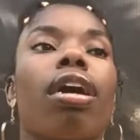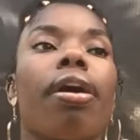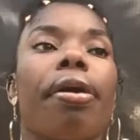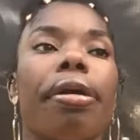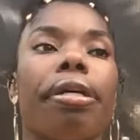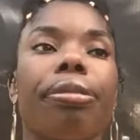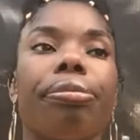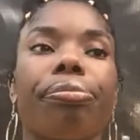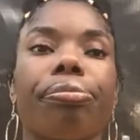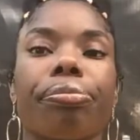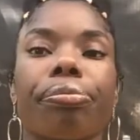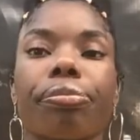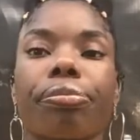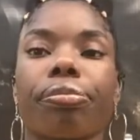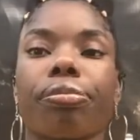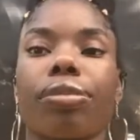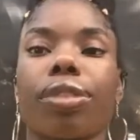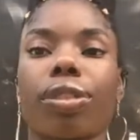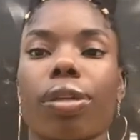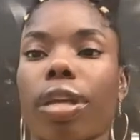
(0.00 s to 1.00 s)

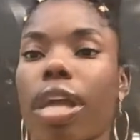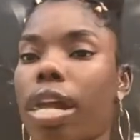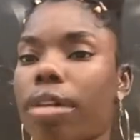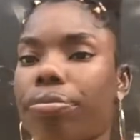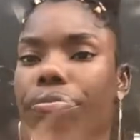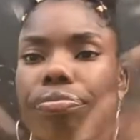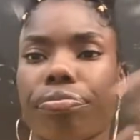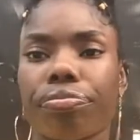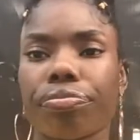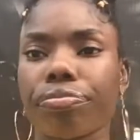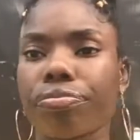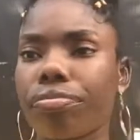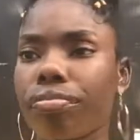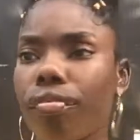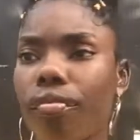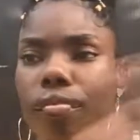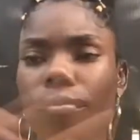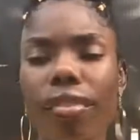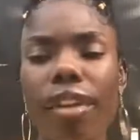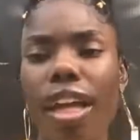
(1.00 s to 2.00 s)
Um, so yeah,
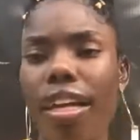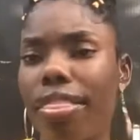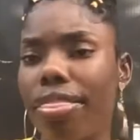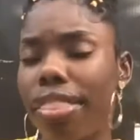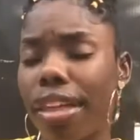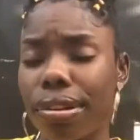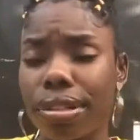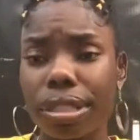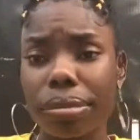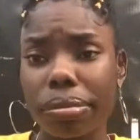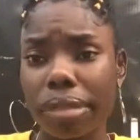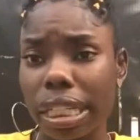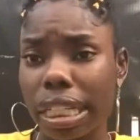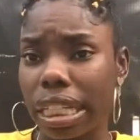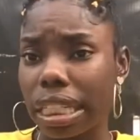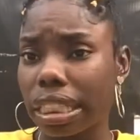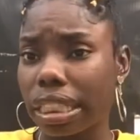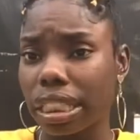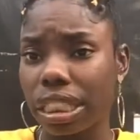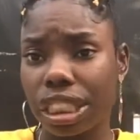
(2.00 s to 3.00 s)
that was
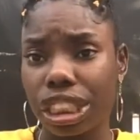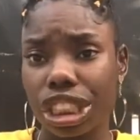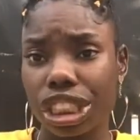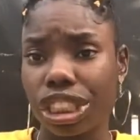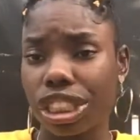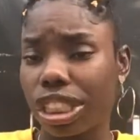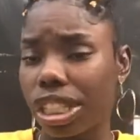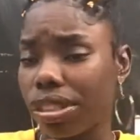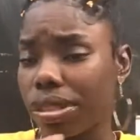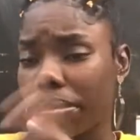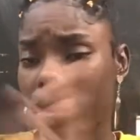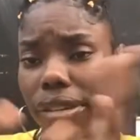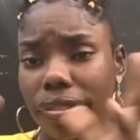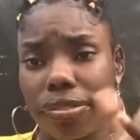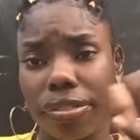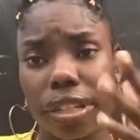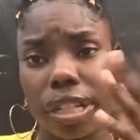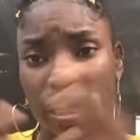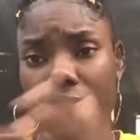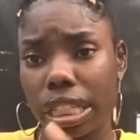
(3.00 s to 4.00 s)
my audition. That was my
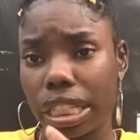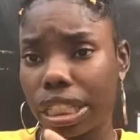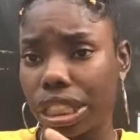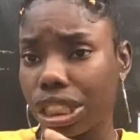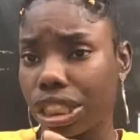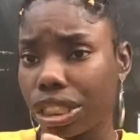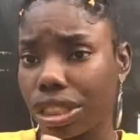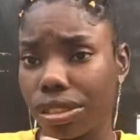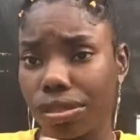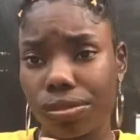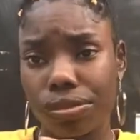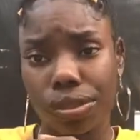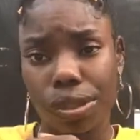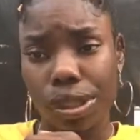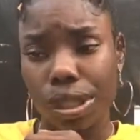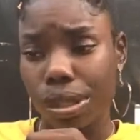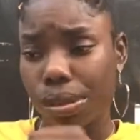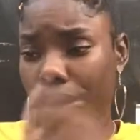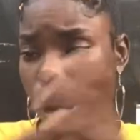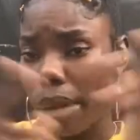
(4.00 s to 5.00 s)
fail audition for
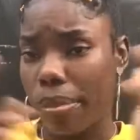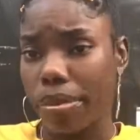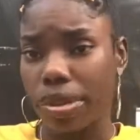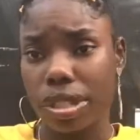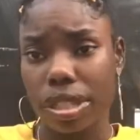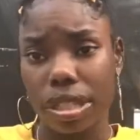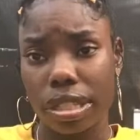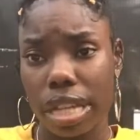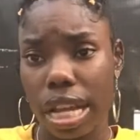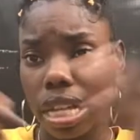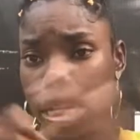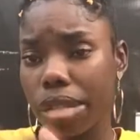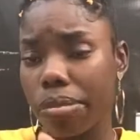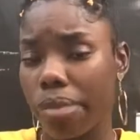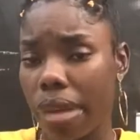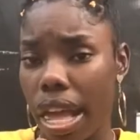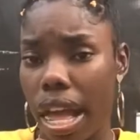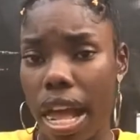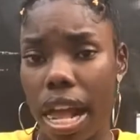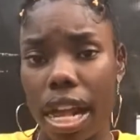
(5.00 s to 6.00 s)
the Raptors dance
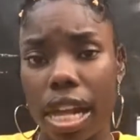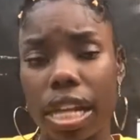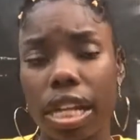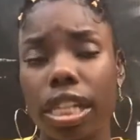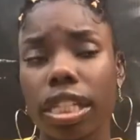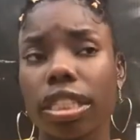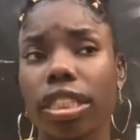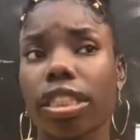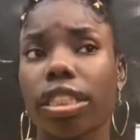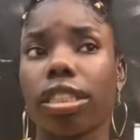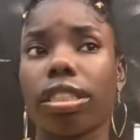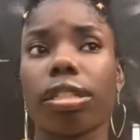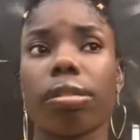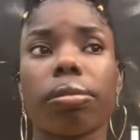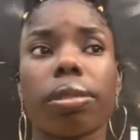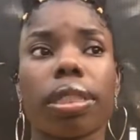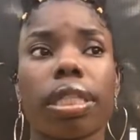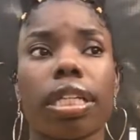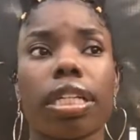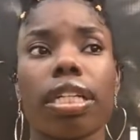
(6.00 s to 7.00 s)
pad. You know what
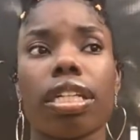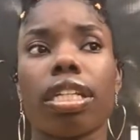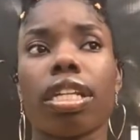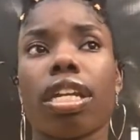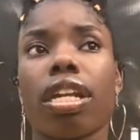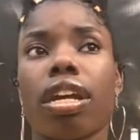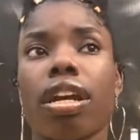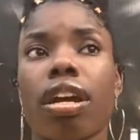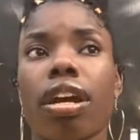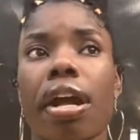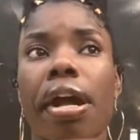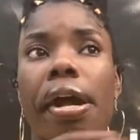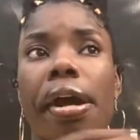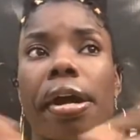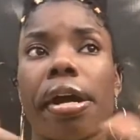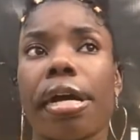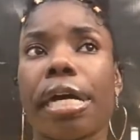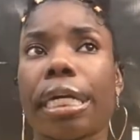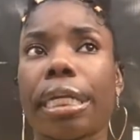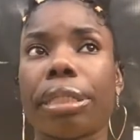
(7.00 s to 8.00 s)
I'm saying?
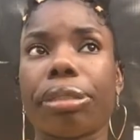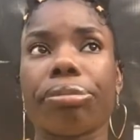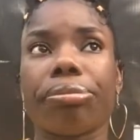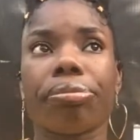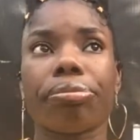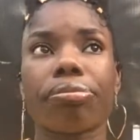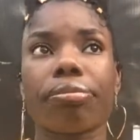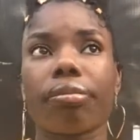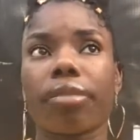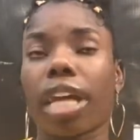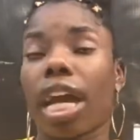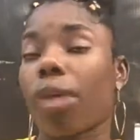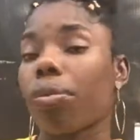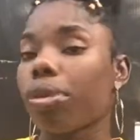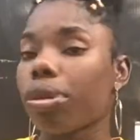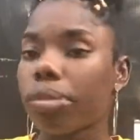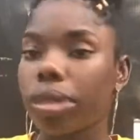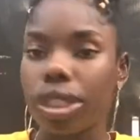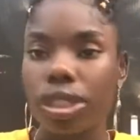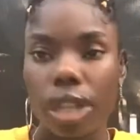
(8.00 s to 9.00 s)
Um, I
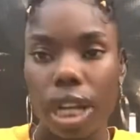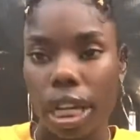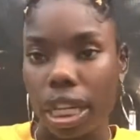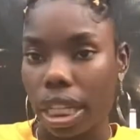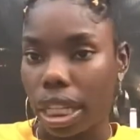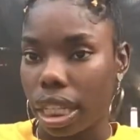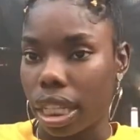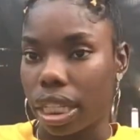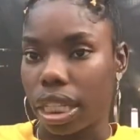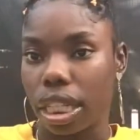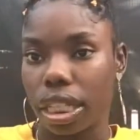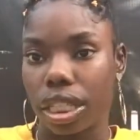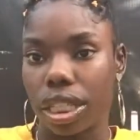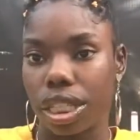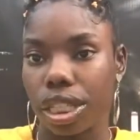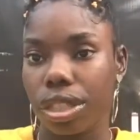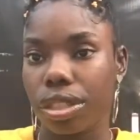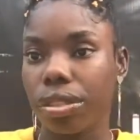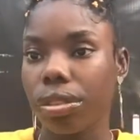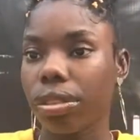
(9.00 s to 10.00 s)
will be trying again next
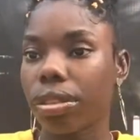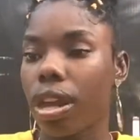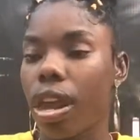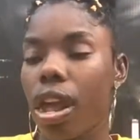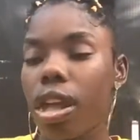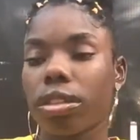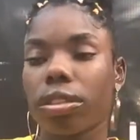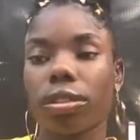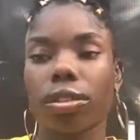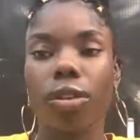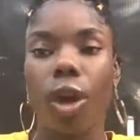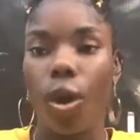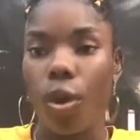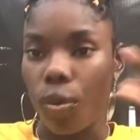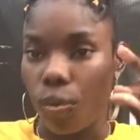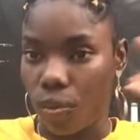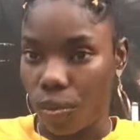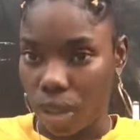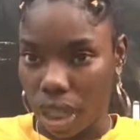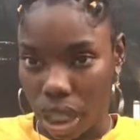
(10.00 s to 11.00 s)
year,
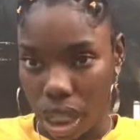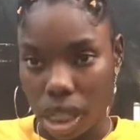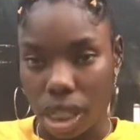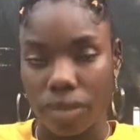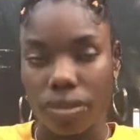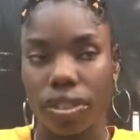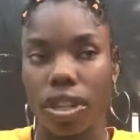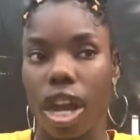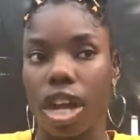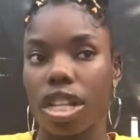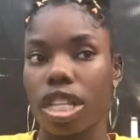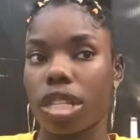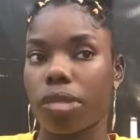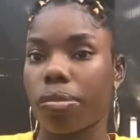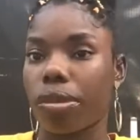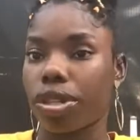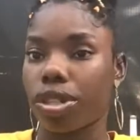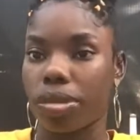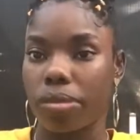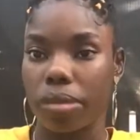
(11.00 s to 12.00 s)
hopefully, if God
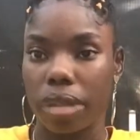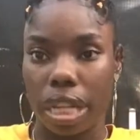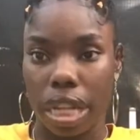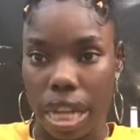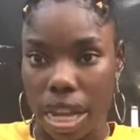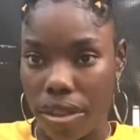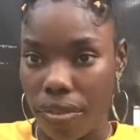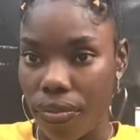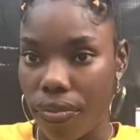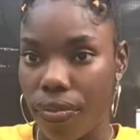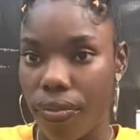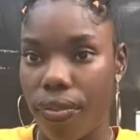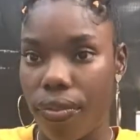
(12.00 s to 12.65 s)
spares me life